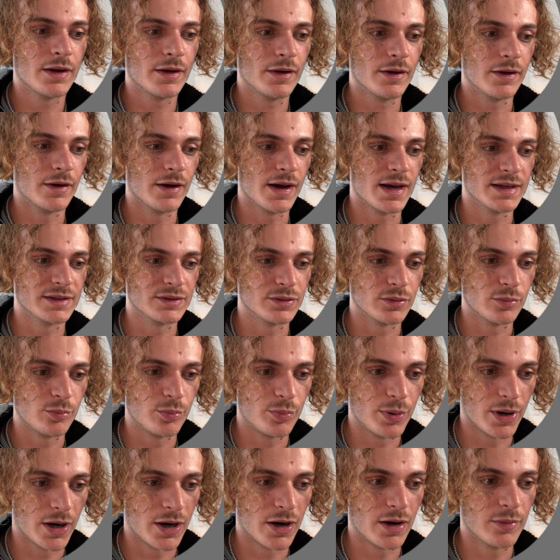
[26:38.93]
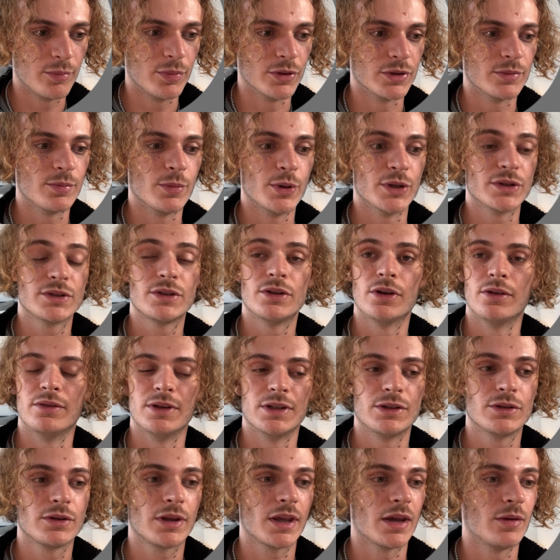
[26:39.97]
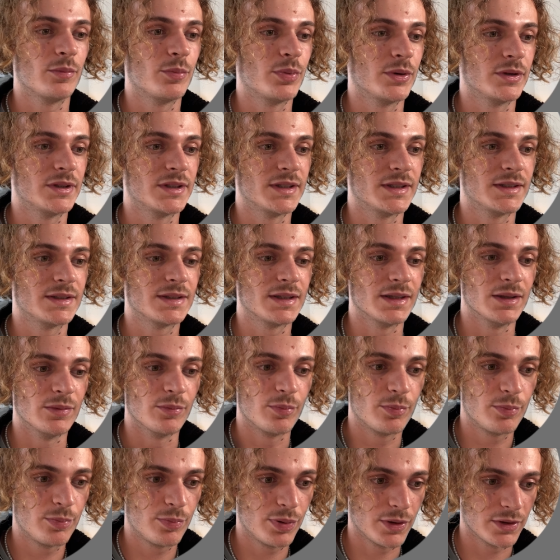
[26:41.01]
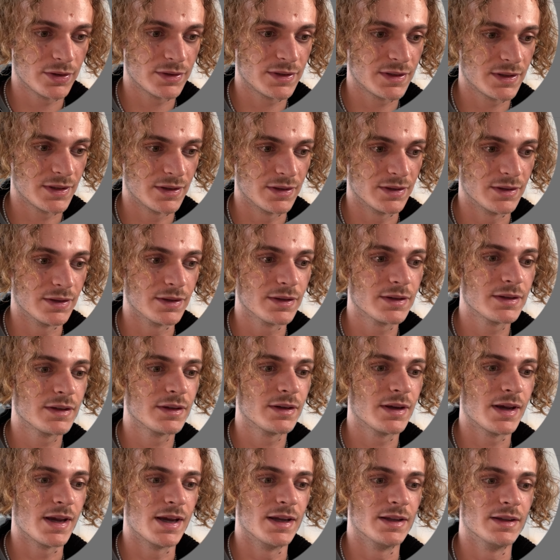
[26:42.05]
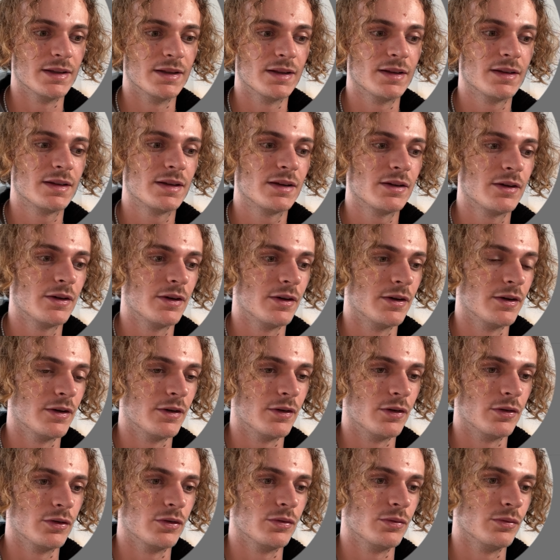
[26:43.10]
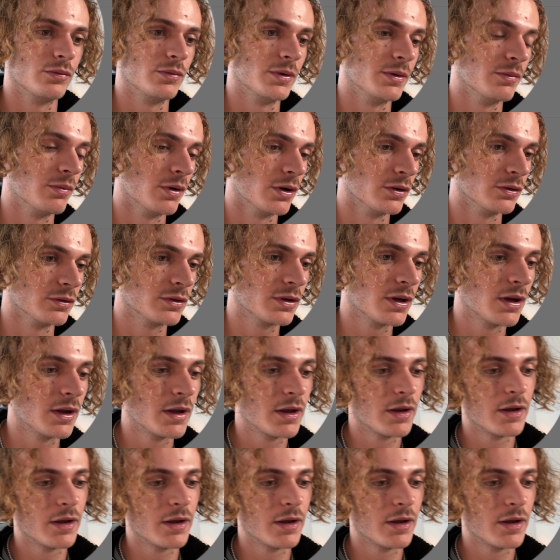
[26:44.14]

as a bar, but most of it you can put it in percent, and we want